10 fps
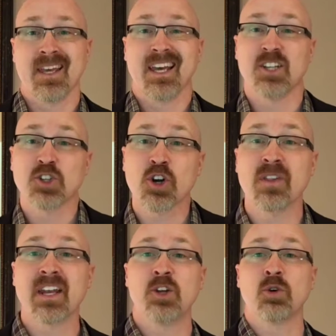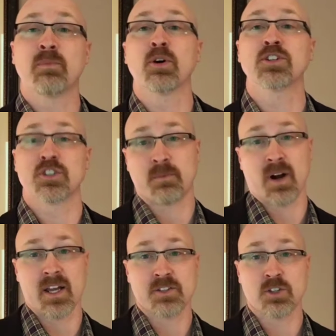and turn that into a purchase
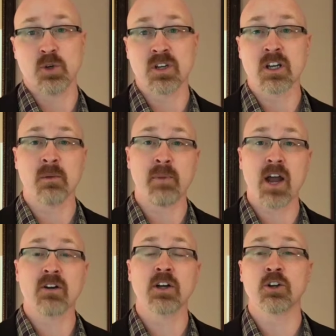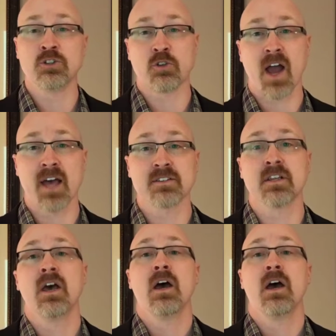price so you can compare and contrast